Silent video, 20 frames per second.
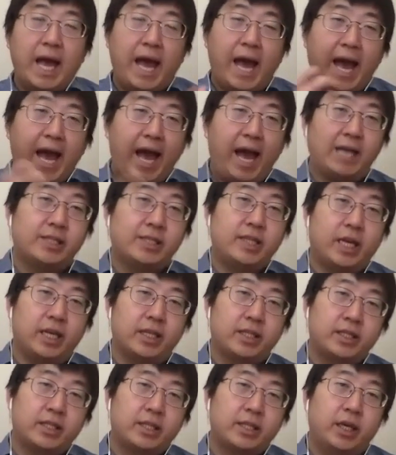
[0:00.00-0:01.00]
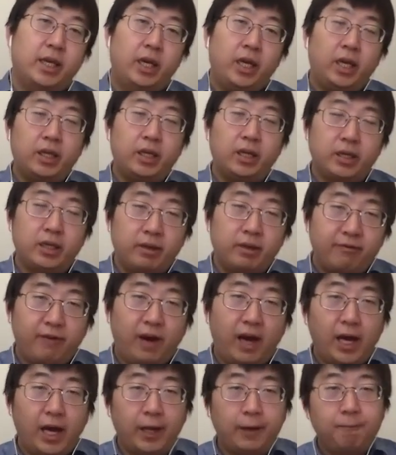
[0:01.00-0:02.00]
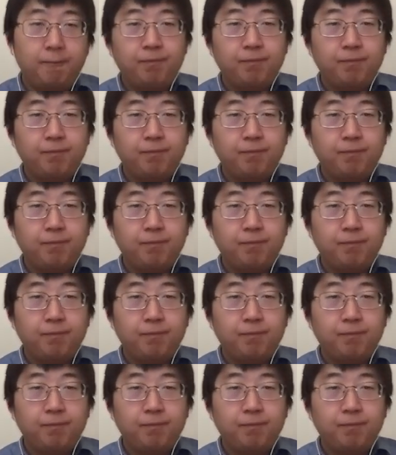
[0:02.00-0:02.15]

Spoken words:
assets in the DeFi.